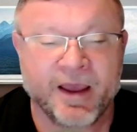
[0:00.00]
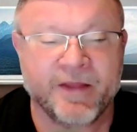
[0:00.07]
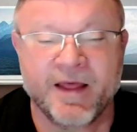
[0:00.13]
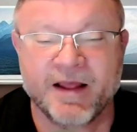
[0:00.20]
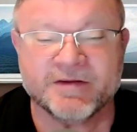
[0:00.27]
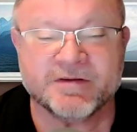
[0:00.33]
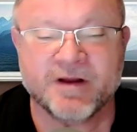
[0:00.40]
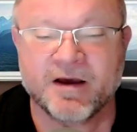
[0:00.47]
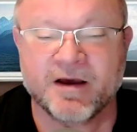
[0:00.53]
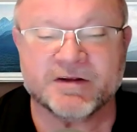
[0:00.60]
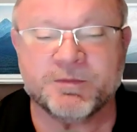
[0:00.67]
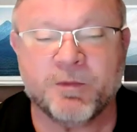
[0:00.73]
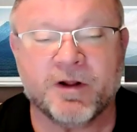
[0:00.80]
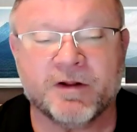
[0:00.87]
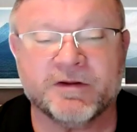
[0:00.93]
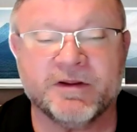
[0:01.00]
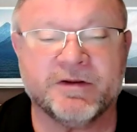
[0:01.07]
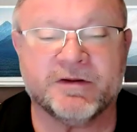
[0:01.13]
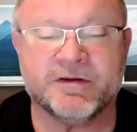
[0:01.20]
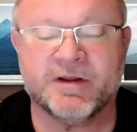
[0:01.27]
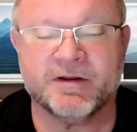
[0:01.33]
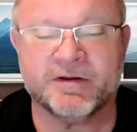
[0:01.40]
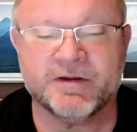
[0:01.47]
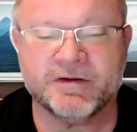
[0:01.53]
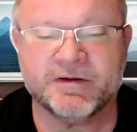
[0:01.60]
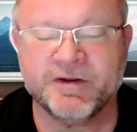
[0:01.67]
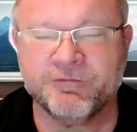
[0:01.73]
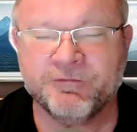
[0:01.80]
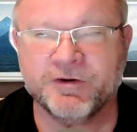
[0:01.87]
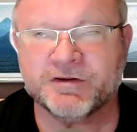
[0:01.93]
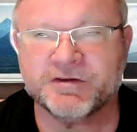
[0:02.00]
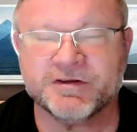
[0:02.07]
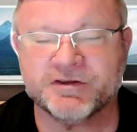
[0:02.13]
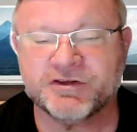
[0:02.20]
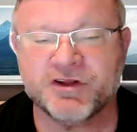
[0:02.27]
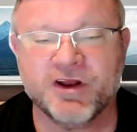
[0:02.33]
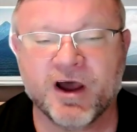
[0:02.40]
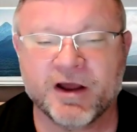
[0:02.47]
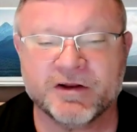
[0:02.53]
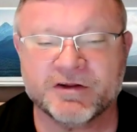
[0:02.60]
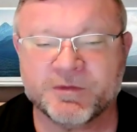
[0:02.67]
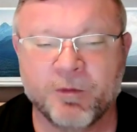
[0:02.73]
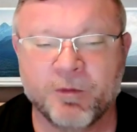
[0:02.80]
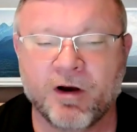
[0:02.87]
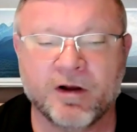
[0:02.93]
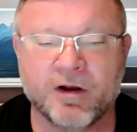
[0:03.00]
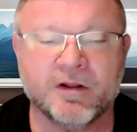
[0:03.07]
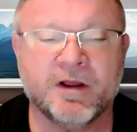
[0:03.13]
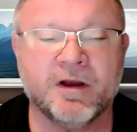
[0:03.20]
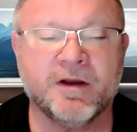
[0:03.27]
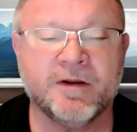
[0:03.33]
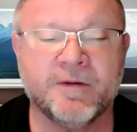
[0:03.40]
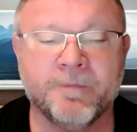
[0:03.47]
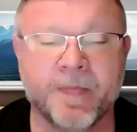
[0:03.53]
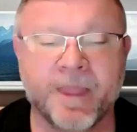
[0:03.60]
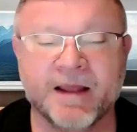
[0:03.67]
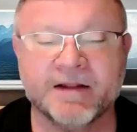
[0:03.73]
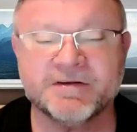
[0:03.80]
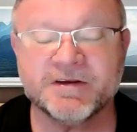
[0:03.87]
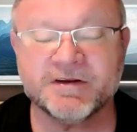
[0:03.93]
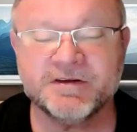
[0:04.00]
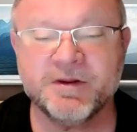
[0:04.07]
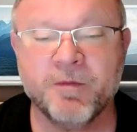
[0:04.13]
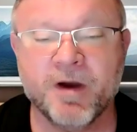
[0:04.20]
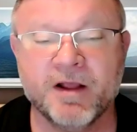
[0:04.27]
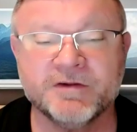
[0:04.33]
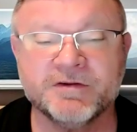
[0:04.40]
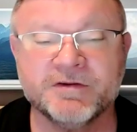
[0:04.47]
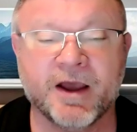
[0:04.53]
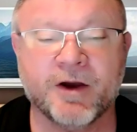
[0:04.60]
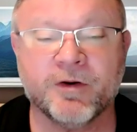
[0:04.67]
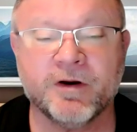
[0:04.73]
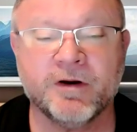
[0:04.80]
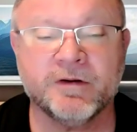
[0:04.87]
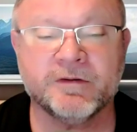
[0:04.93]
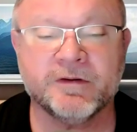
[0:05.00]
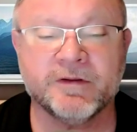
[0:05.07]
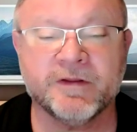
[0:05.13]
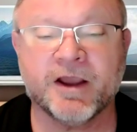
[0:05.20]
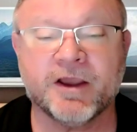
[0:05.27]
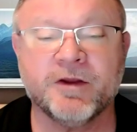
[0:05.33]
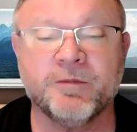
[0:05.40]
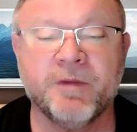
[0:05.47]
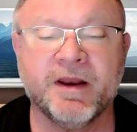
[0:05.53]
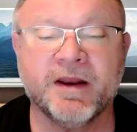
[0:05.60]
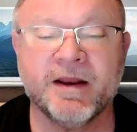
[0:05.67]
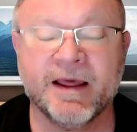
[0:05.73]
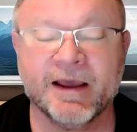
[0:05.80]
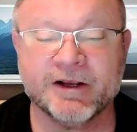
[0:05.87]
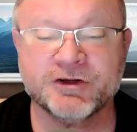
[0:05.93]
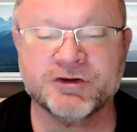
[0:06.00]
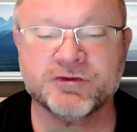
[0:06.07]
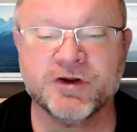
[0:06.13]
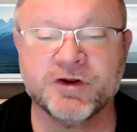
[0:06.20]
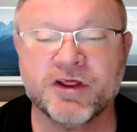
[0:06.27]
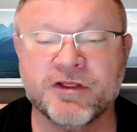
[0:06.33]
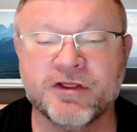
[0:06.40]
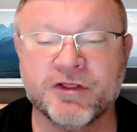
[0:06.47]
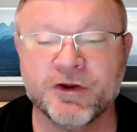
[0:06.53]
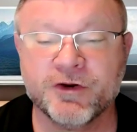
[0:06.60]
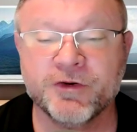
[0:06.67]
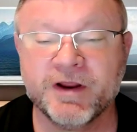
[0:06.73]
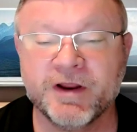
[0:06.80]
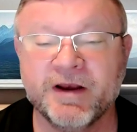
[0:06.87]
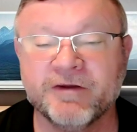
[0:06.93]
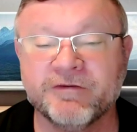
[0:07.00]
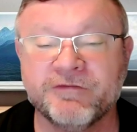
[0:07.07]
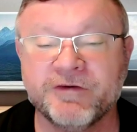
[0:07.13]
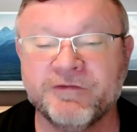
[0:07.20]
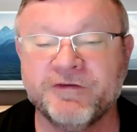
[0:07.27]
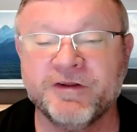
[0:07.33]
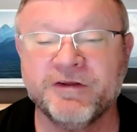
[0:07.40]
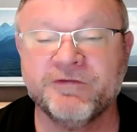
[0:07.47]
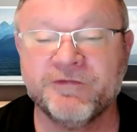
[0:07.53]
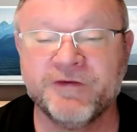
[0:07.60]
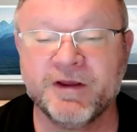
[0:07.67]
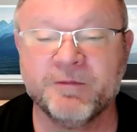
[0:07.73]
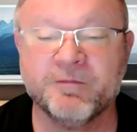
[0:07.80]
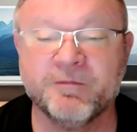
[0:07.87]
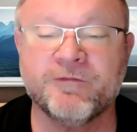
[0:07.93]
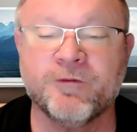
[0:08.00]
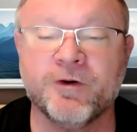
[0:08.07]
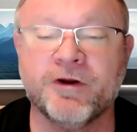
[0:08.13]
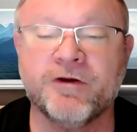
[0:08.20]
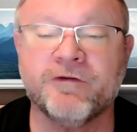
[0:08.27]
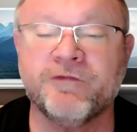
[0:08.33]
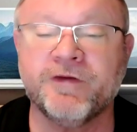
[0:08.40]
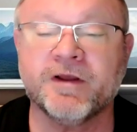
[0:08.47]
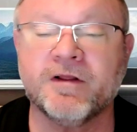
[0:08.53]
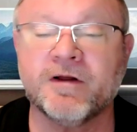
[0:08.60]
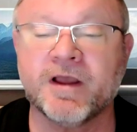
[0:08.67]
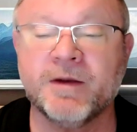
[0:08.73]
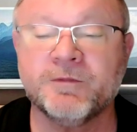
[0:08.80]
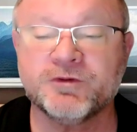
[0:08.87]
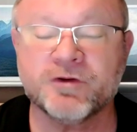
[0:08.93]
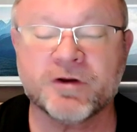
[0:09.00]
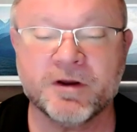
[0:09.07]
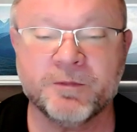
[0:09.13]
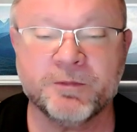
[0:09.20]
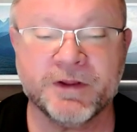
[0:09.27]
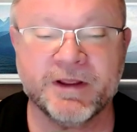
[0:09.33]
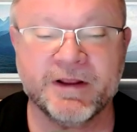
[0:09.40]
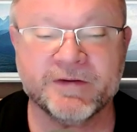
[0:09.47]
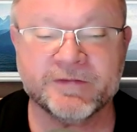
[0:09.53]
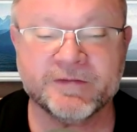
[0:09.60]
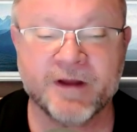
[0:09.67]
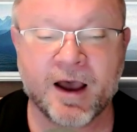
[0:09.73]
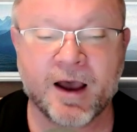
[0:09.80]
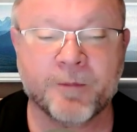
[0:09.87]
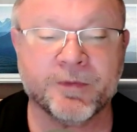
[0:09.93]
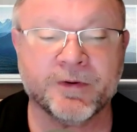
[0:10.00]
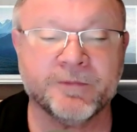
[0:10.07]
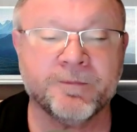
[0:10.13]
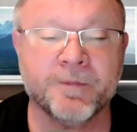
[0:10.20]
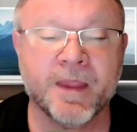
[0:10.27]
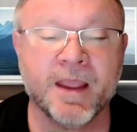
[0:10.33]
And that's not a small the difference is not small. At 60 miles an hour, that could mean an extra 30 to 50 feet before your vehicle comes to a complete stop.